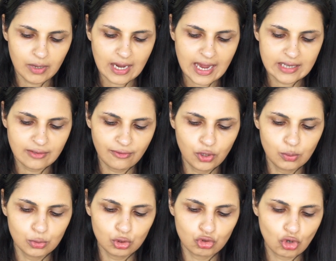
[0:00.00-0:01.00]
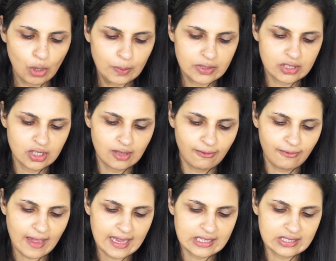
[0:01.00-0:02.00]
add a few more drops to the
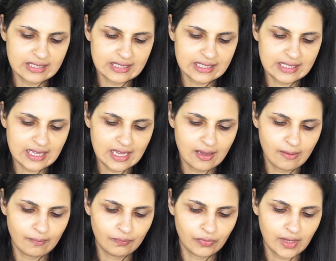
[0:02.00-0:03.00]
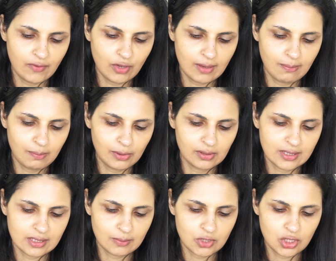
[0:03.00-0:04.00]
face just to see if you can build
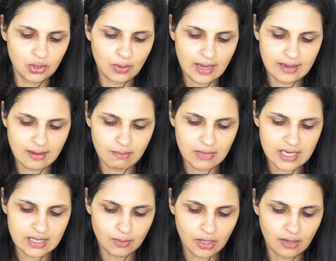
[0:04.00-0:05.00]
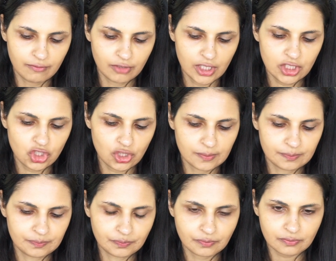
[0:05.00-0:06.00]
this up to a medium coverage
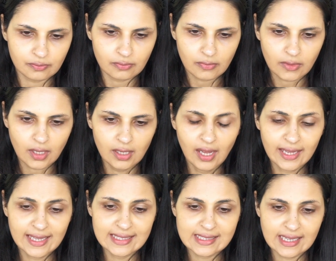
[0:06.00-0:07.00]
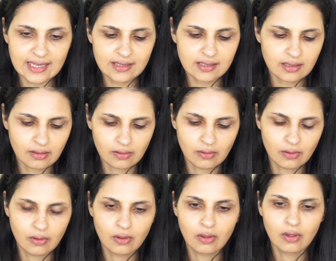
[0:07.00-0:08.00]
like it says.
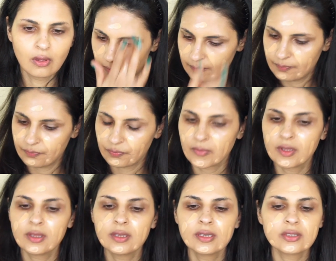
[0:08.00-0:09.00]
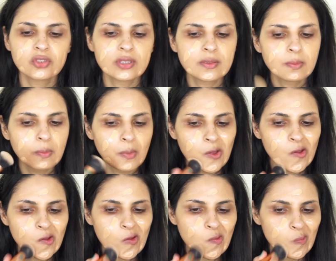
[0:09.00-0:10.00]
And then let's just
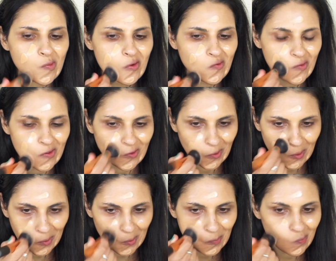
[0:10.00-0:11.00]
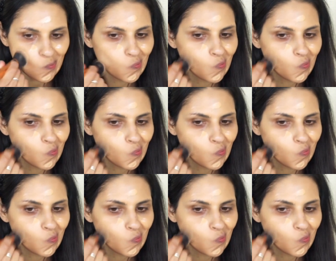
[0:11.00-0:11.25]
fluff this in.